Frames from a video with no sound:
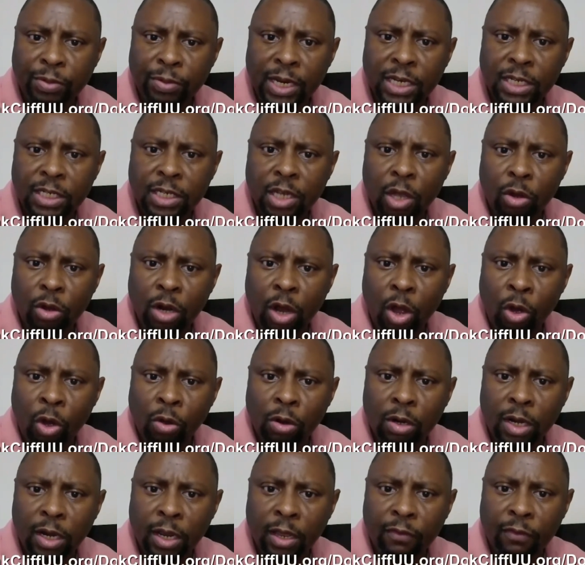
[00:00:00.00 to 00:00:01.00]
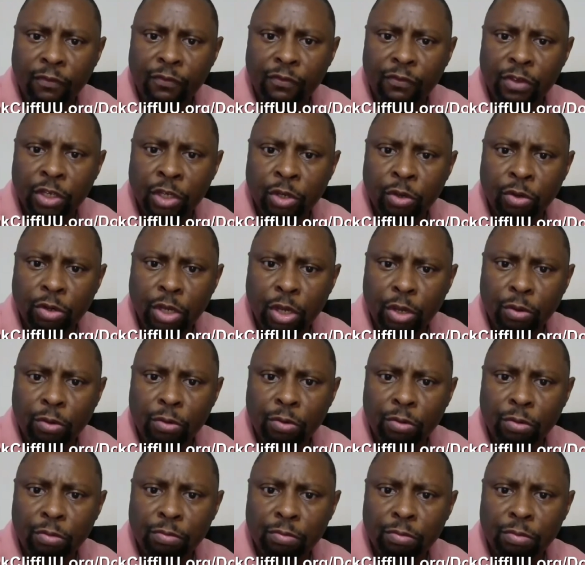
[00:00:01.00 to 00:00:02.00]
please go to
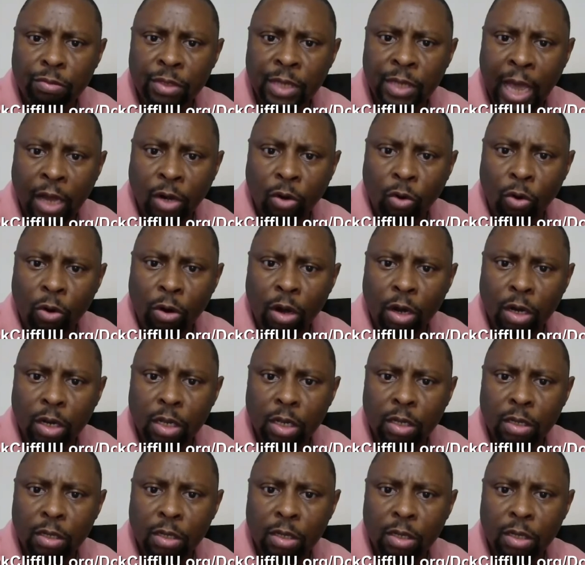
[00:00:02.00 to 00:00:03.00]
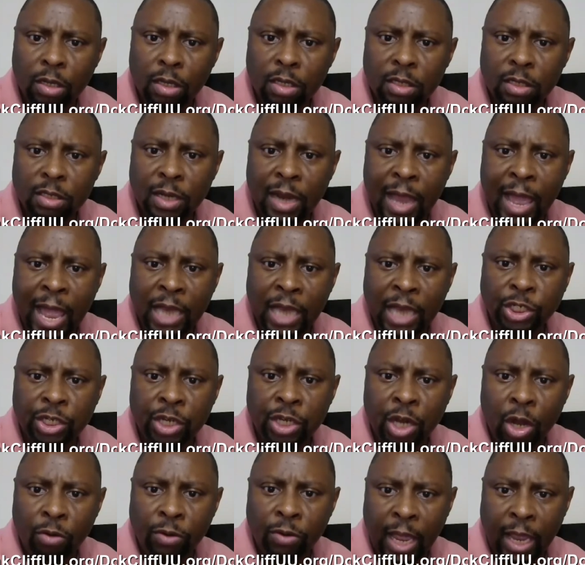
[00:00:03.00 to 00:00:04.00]

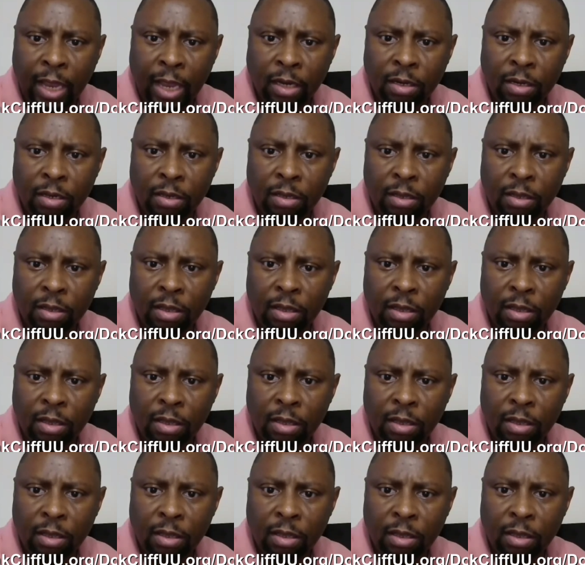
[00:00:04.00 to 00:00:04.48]
oakcliffuu.org/donate